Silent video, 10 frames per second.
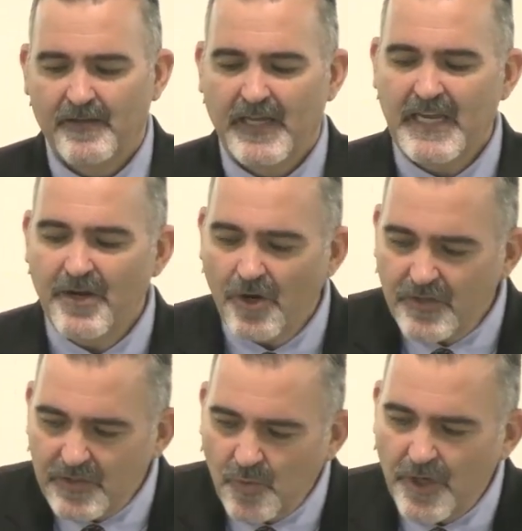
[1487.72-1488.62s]
He
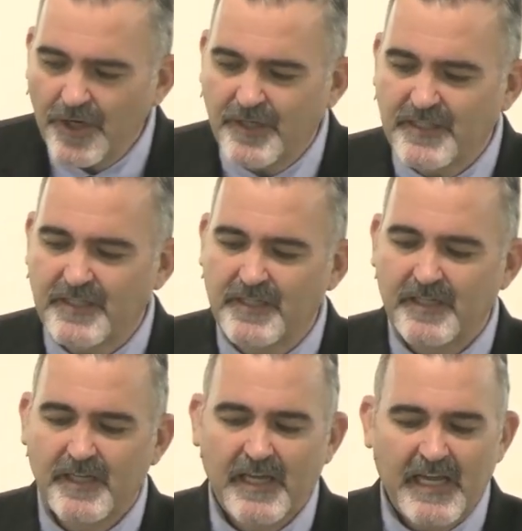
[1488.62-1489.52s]
knows the works
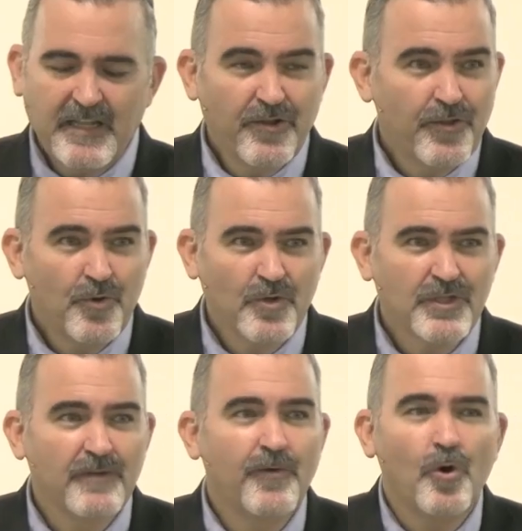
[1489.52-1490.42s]
and the
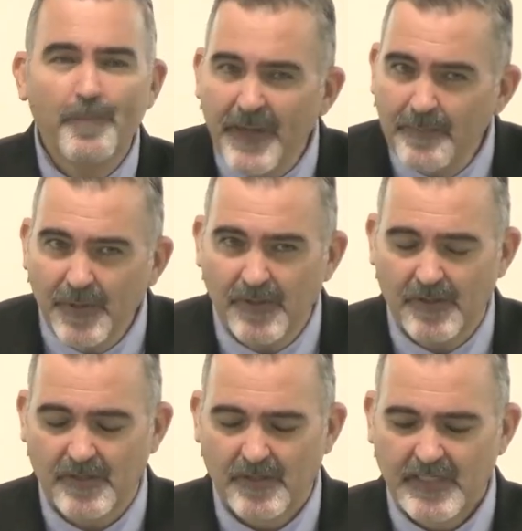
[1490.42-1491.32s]
thoughts of all
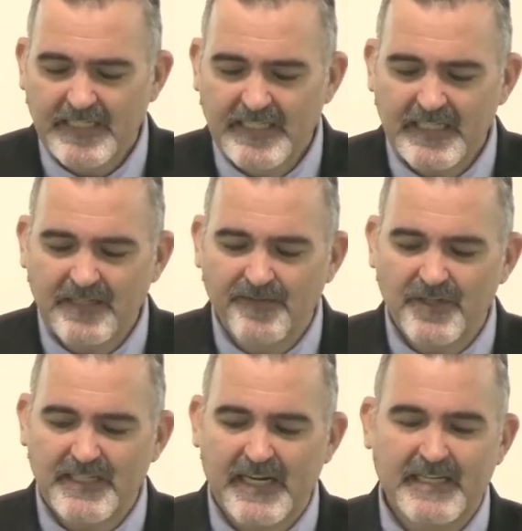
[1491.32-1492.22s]
people, he says in
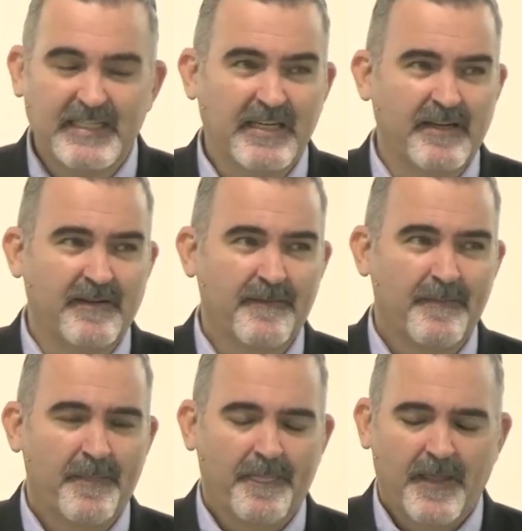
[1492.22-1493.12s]
verse 18.
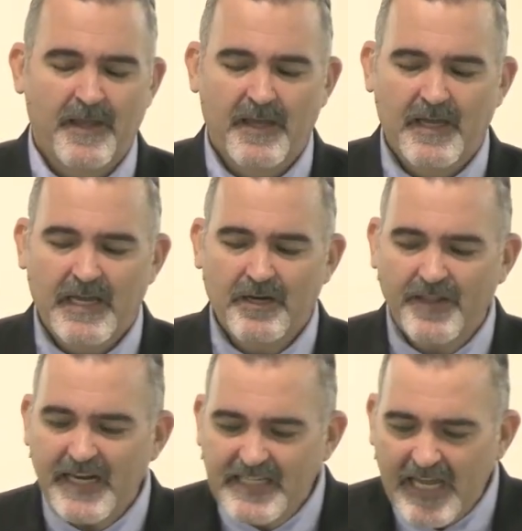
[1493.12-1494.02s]
And on
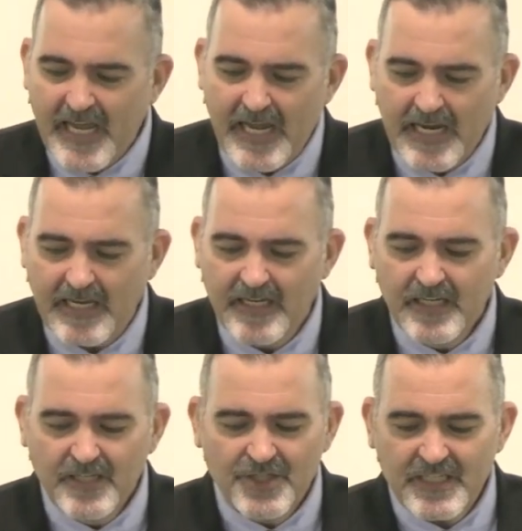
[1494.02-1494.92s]
that day,
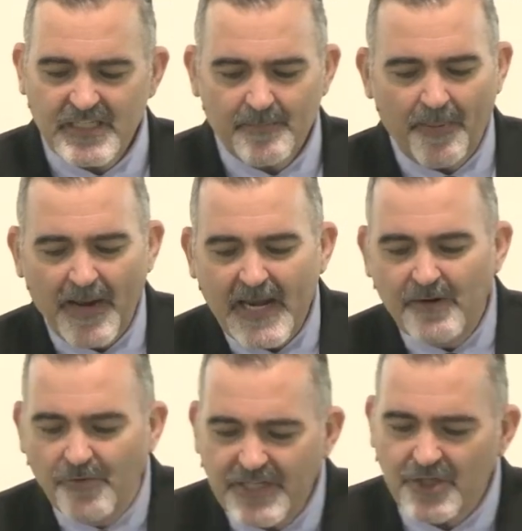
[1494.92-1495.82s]
just a
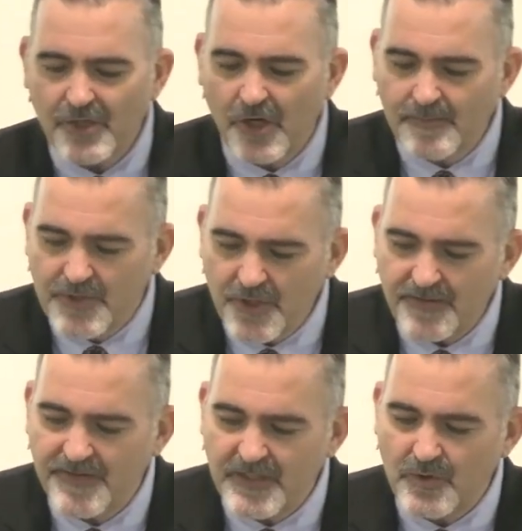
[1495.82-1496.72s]
plain ritual
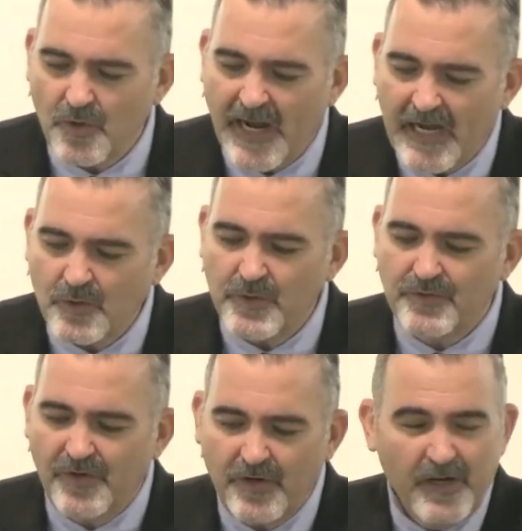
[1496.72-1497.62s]
observance or
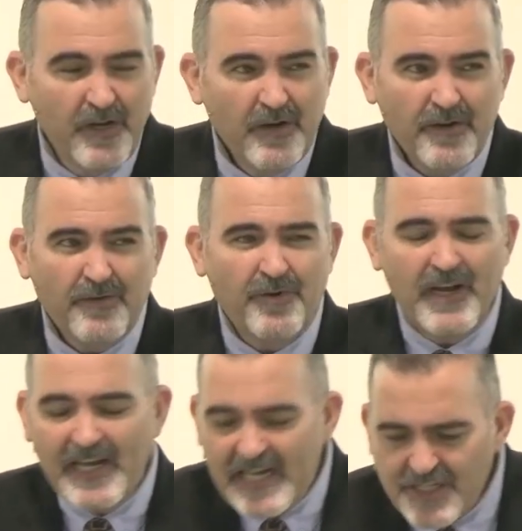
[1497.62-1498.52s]
outward
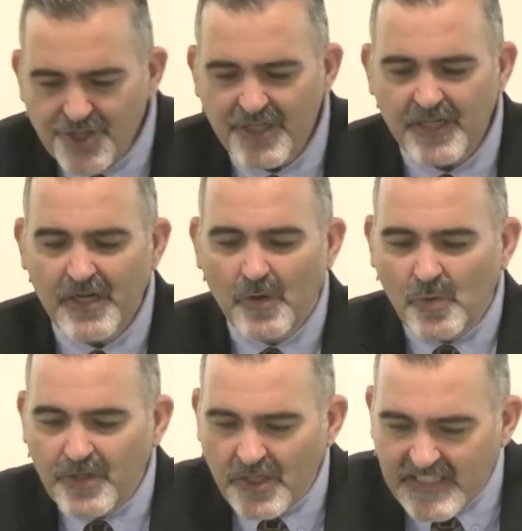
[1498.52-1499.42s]
religion
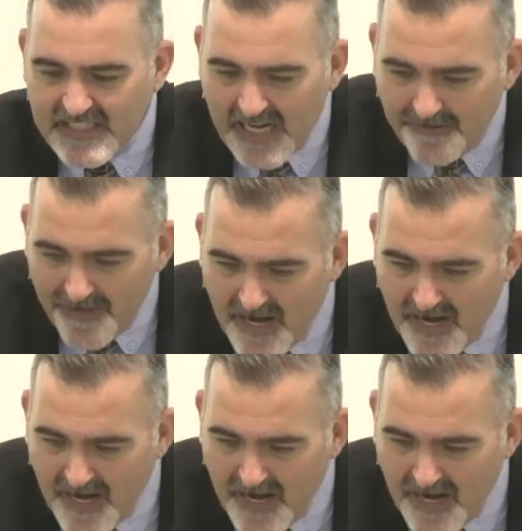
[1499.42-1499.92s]
will not save